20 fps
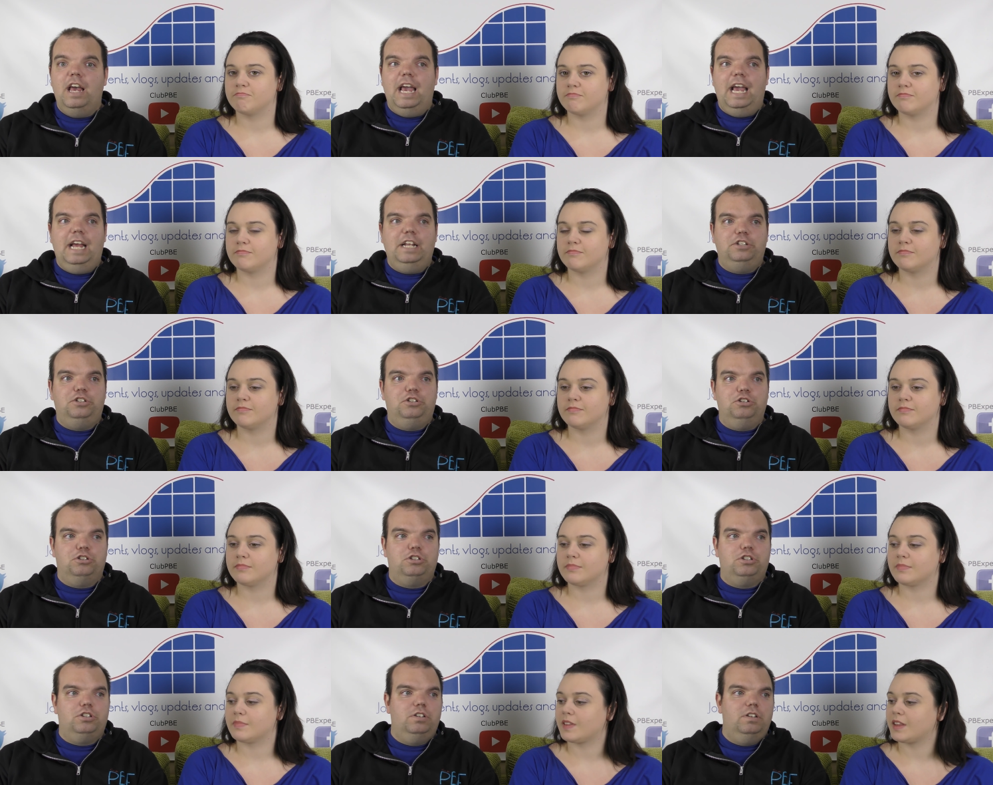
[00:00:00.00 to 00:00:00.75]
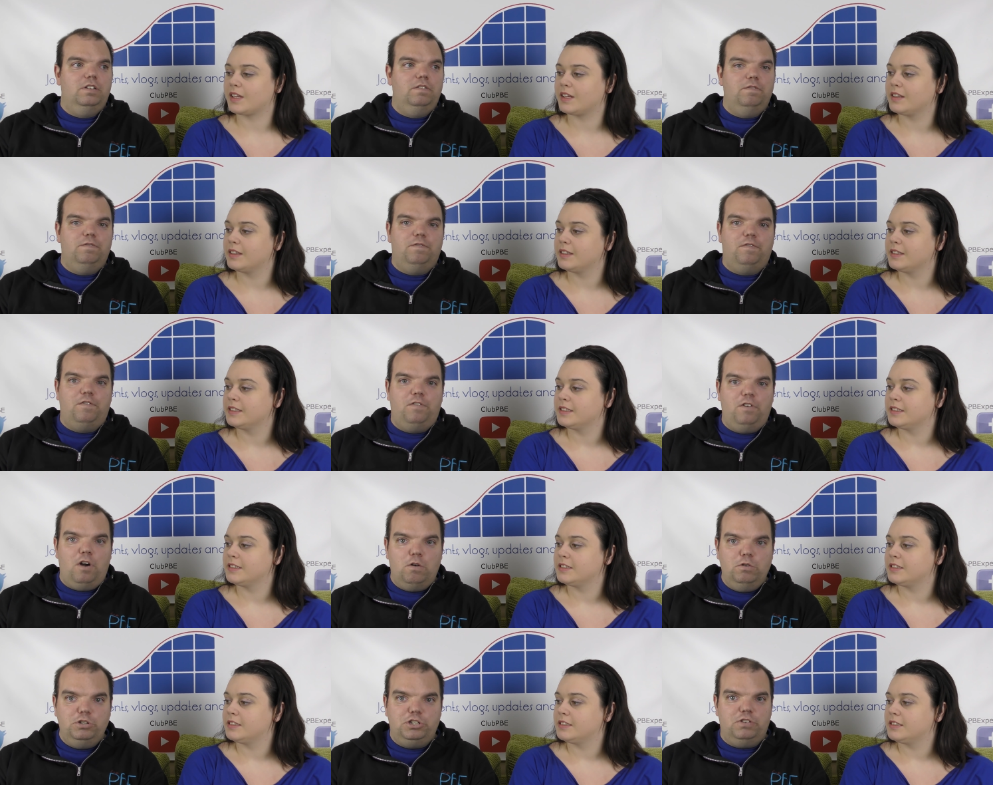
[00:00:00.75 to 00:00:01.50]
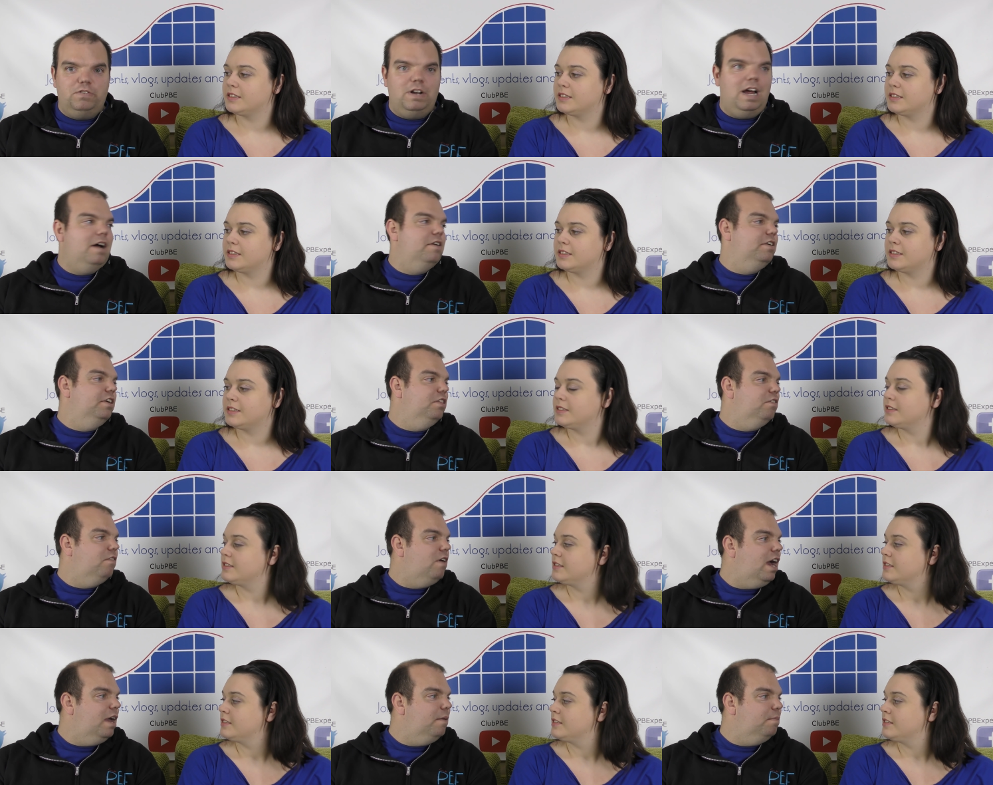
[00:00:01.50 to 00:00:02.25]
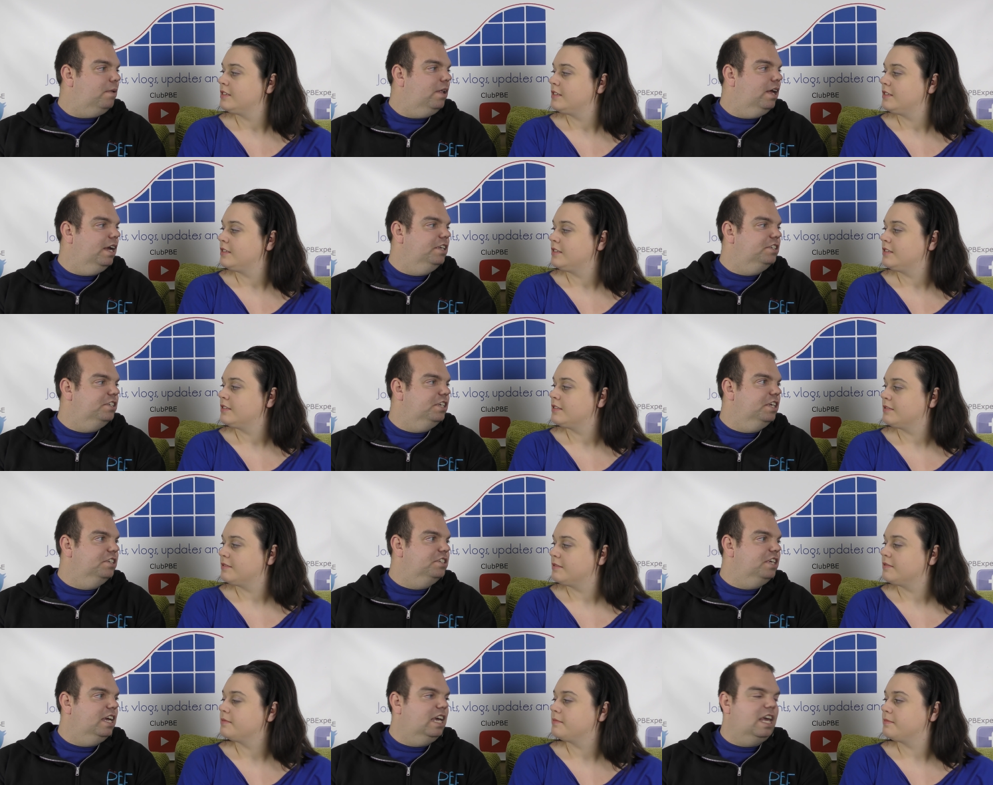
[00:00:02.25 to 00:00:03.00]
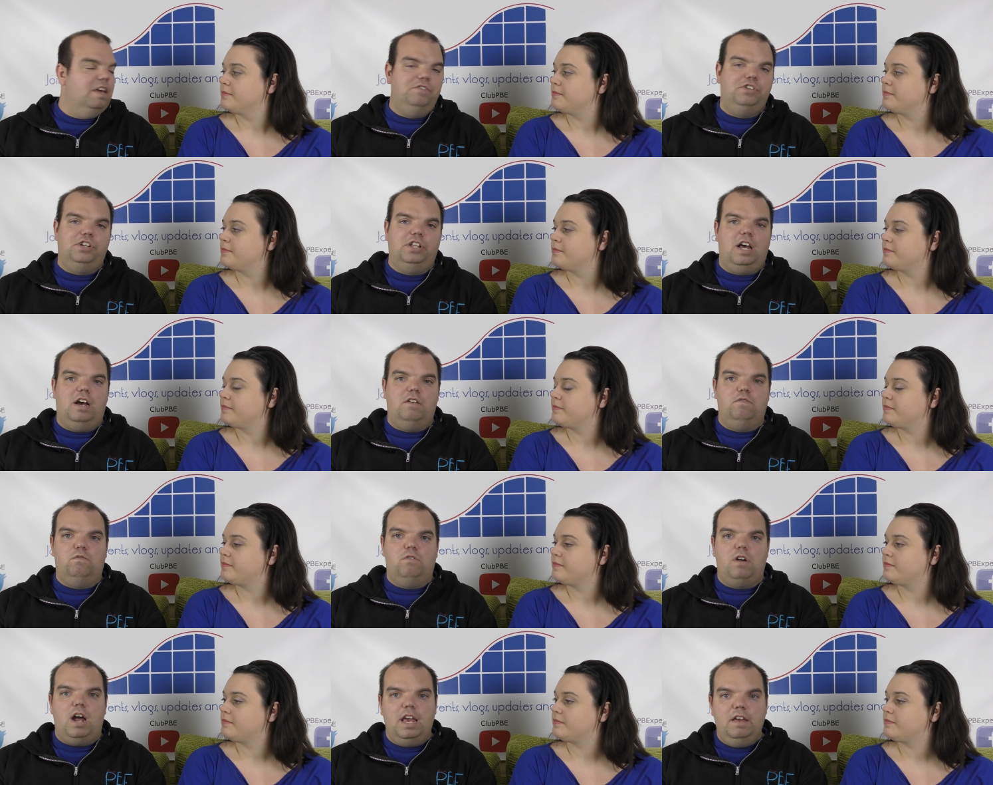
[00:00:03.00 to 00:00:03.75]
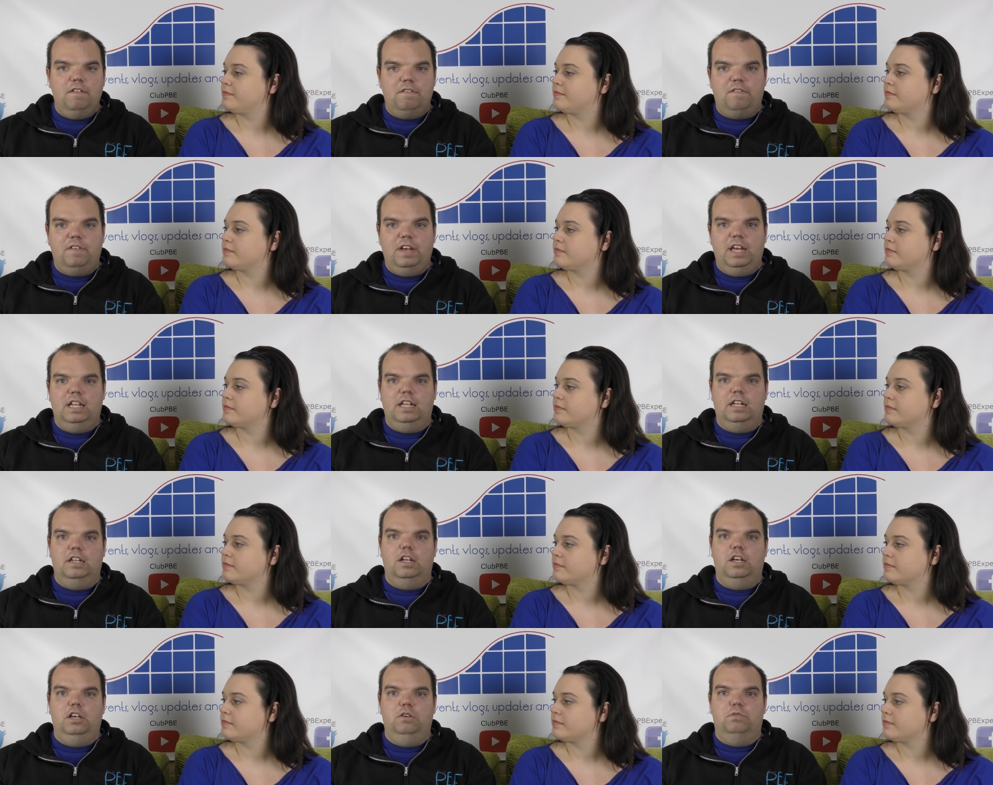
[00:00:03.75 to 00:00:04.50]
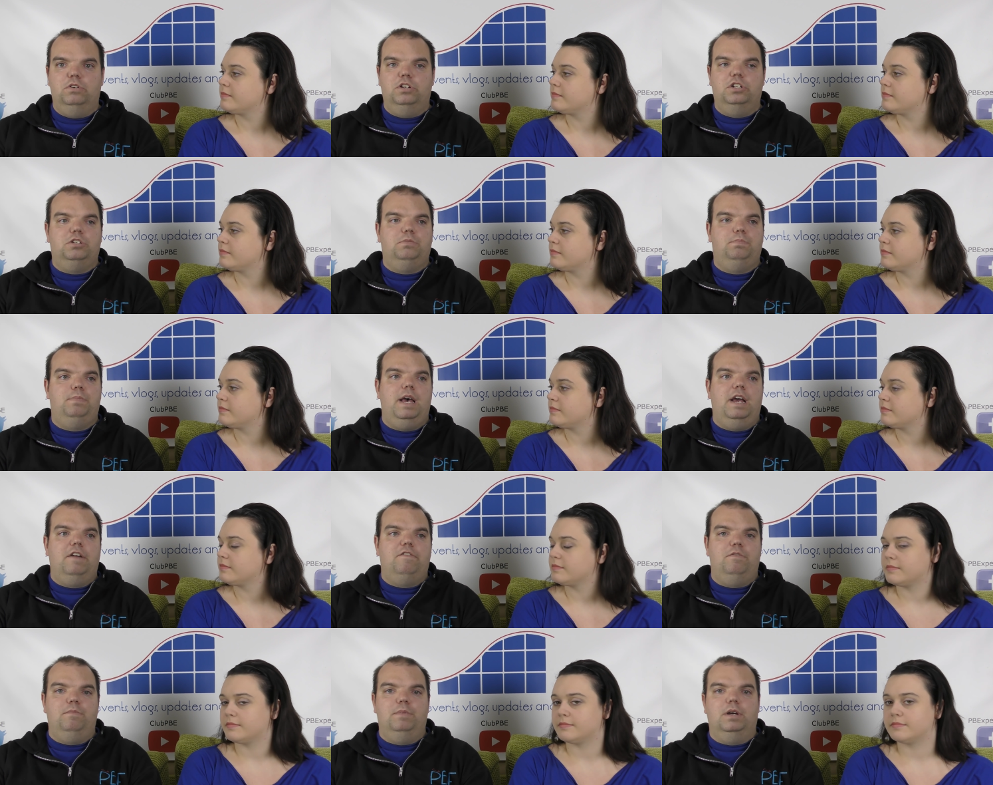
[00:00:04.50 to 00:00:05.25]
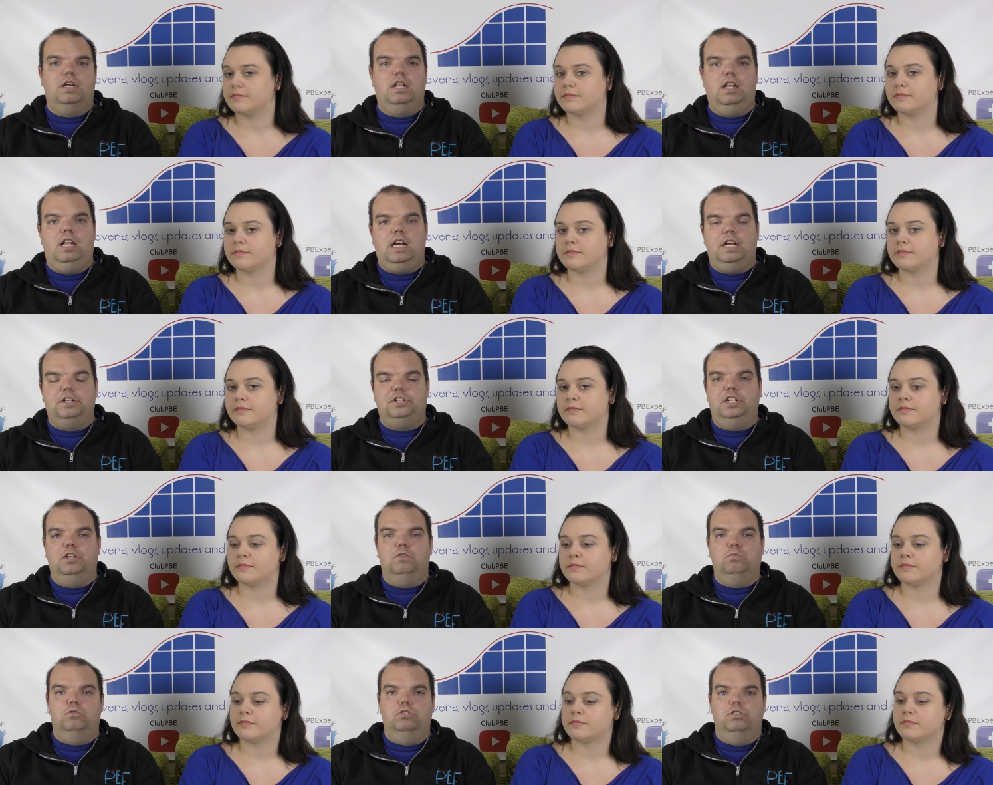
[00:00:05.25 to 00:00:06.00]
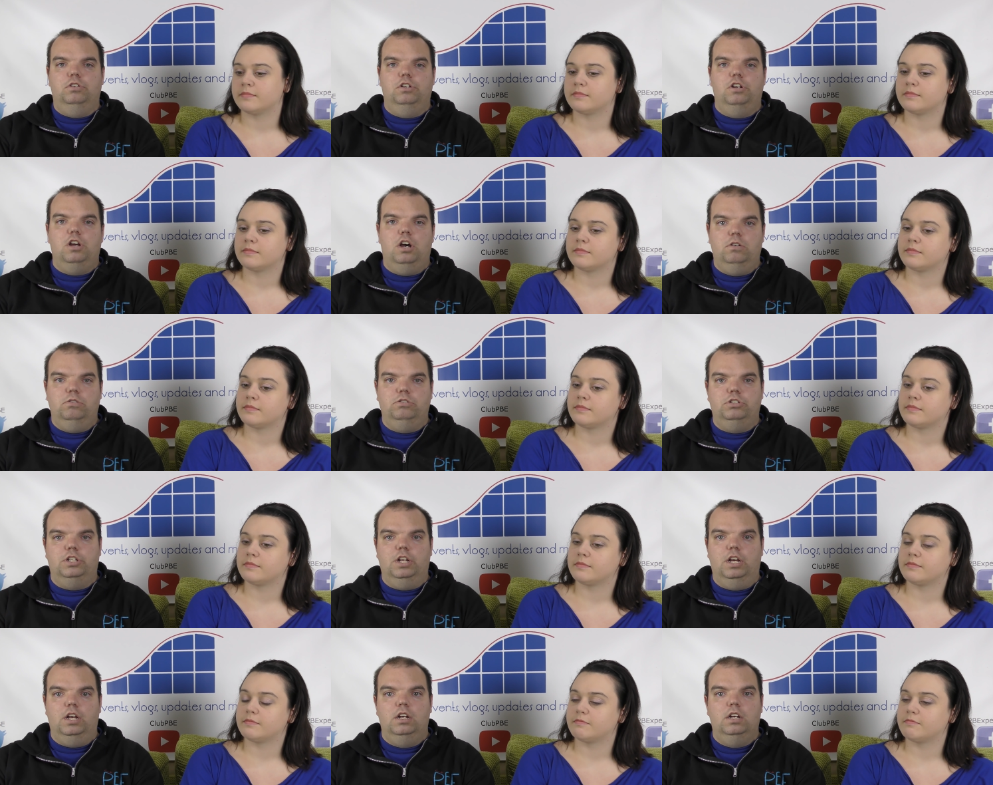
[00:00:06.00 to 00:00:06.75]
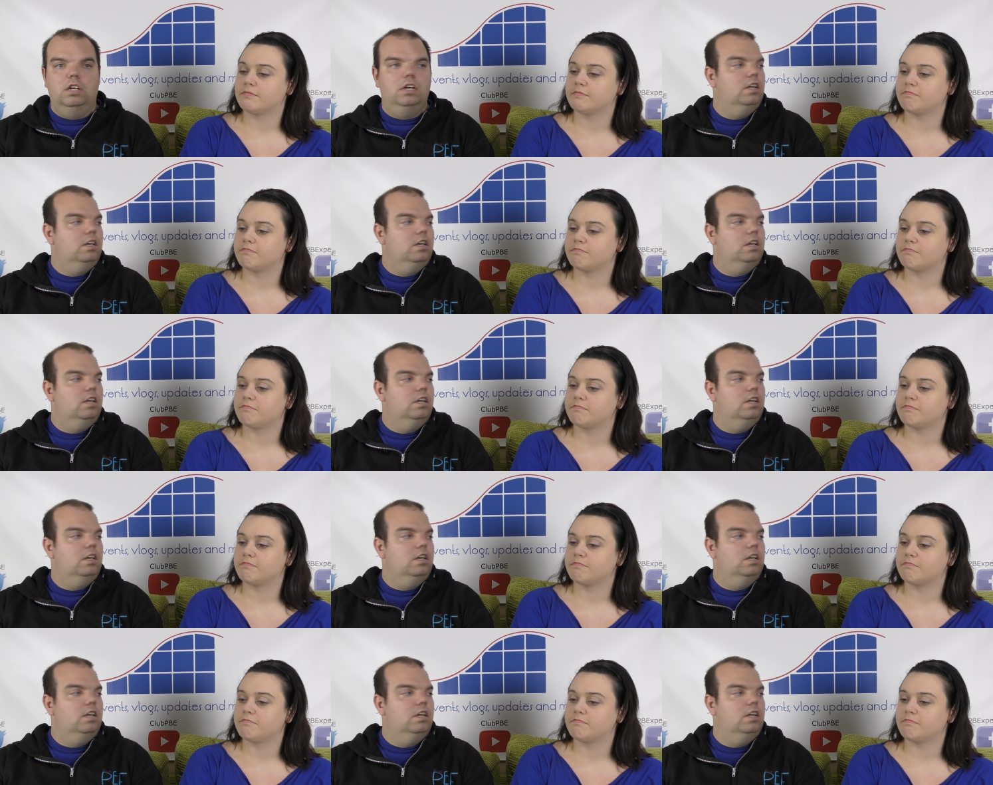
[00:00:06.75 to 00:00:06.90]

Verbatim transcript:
Speaker 1: It just throws you around in the right places. It gives you that right feeling that you would expect from a classic wooden coaster.